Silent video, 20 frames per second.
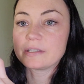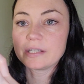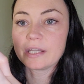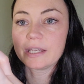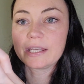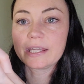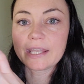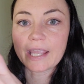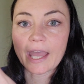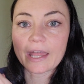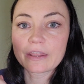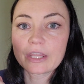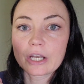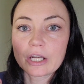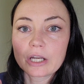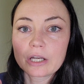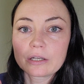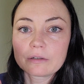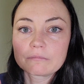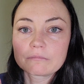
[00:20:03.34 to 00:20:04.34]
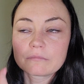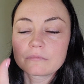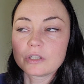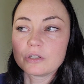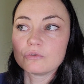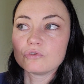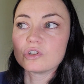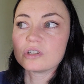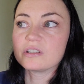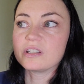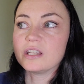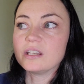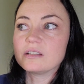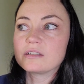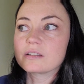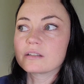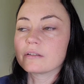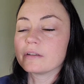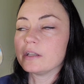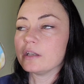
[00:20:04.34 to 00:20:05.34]
together, you just
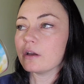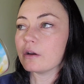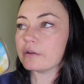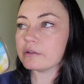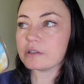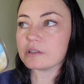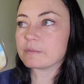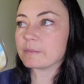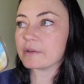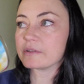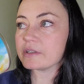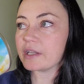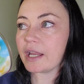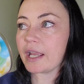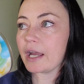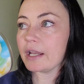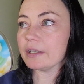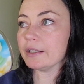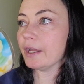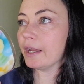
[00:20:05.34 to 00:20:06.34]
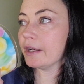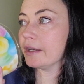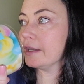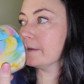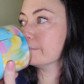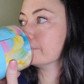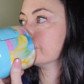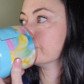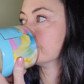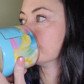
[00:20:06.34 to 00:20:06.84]
instantly know it just smells like cotton candy.